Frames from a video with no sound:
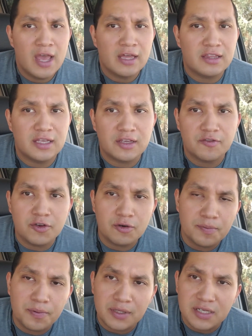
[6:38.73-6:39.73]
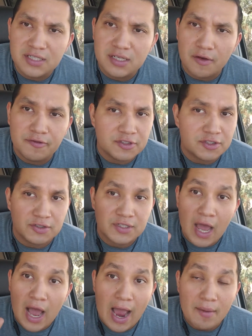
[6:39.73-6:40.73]
Think of your police officers.
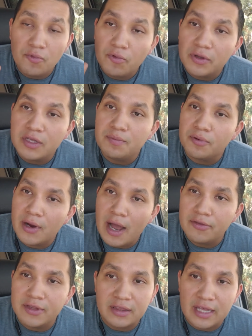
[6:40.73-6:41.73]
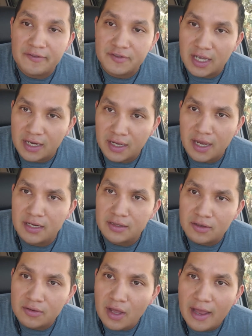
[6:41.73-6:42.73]
I'm really proud that they've dedicated
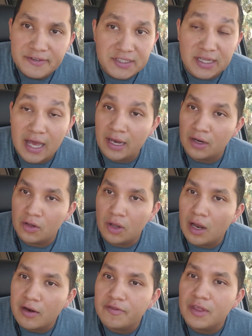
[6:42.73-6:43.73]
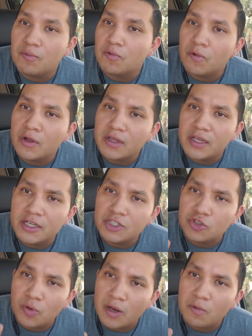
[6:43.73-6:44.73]
their lives to that, and a lot of them really
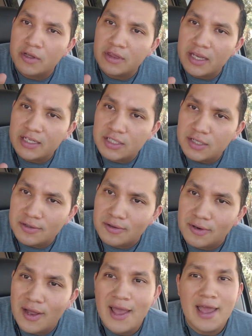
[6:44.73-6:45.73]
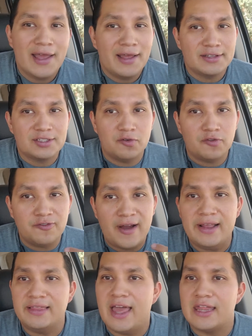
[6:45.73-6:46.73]
enjoy what they do. So
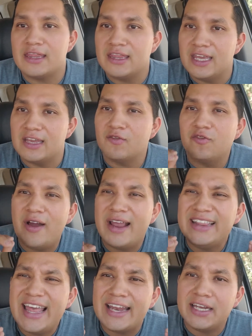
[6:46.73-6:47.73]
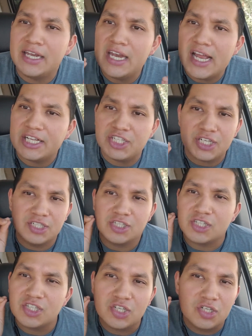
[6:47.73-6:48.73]
find that thing, find that niche, and
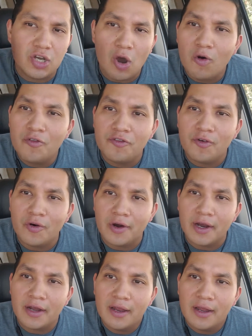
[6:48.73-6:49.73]
just go for it.